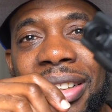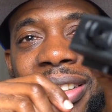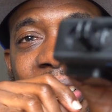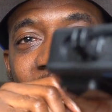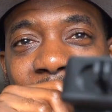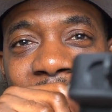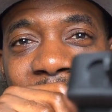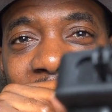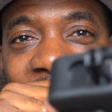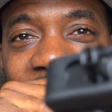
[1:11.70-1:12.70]
These
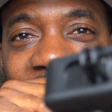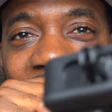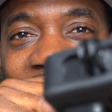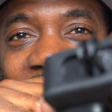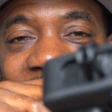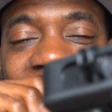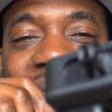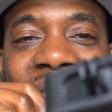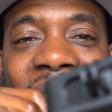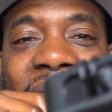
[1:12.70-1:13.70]
feet right here, I can't
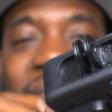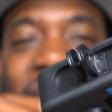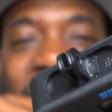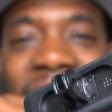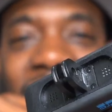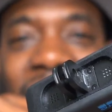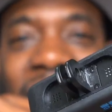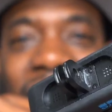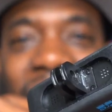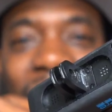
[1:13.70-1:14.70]
stand these
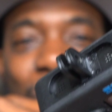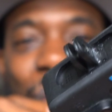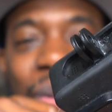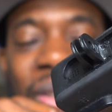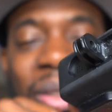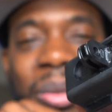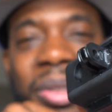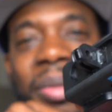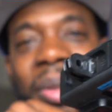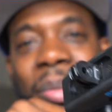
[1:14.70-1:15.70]
things. GoPro need to do
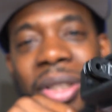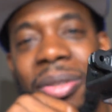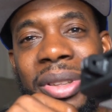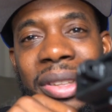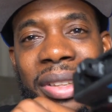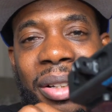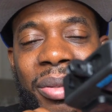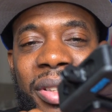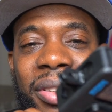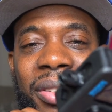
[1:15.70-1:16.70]
something better with these. I
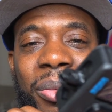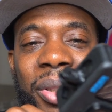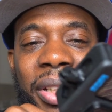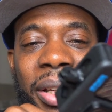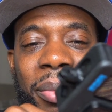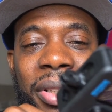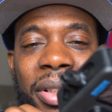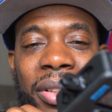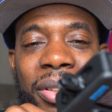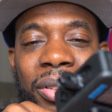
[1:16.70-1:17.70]
know this is what they've
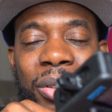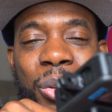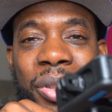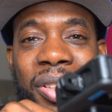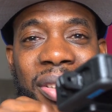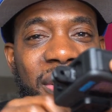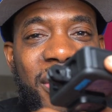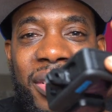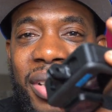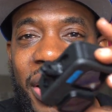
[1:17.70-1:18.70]
been using
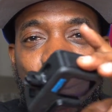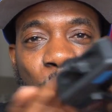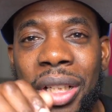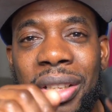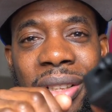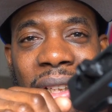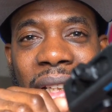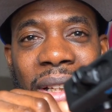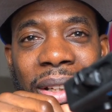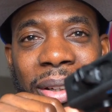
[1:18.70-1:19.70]
since day one,
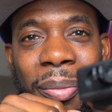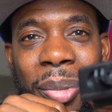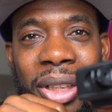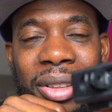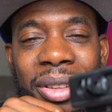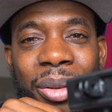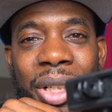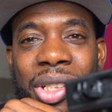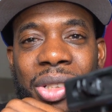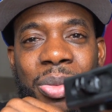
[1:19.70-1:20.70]
but
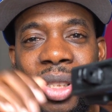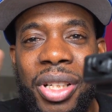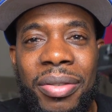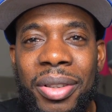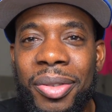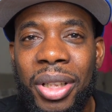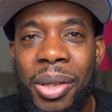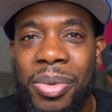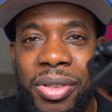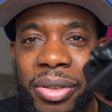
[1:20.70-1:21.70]
we should have different
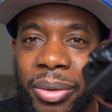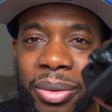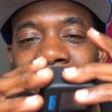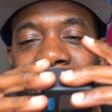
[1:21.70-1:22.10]
options though.